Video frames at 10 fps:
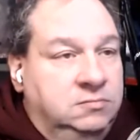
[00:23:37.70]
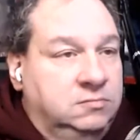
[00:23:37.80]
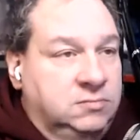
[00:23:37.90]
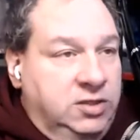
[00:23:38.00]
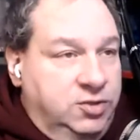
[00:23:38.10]

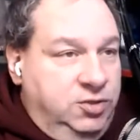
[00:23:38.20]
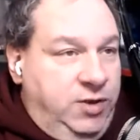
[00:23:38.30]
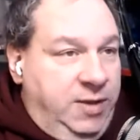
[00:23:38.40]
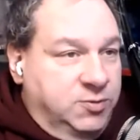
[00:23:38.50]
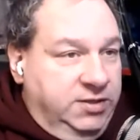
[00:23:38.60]
Well, there's two
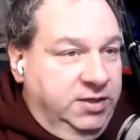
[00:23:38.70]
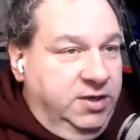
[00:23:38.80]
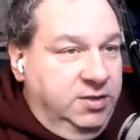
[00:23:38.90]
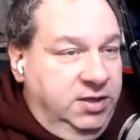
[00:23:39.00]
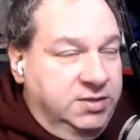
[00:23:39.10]
apps right there,
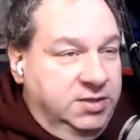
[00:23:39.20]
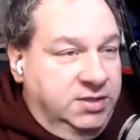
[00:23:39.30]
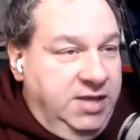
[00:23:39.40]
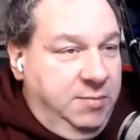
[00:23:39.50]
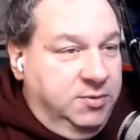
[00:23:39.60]
and as the
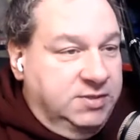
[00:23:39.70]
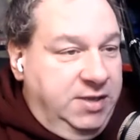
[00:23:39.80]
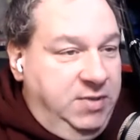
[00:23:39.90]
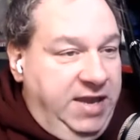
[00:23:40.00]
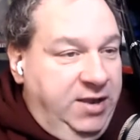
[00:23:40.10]
examples,
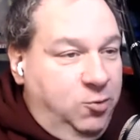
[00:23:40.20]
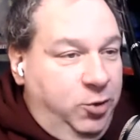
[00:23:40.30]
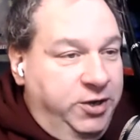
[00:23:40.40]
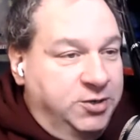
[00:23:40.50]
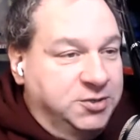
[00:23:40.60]
NBA and
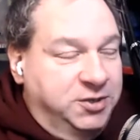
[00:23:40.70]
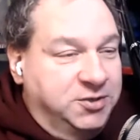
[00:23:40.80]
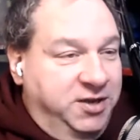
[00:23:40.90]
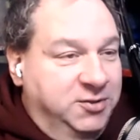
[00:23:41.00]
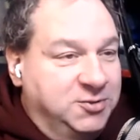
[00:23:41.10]
Reuters. You could
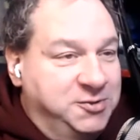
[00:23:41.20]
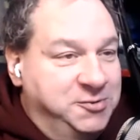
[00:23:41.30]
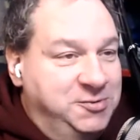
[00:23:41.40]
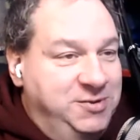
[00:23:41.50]
try those two.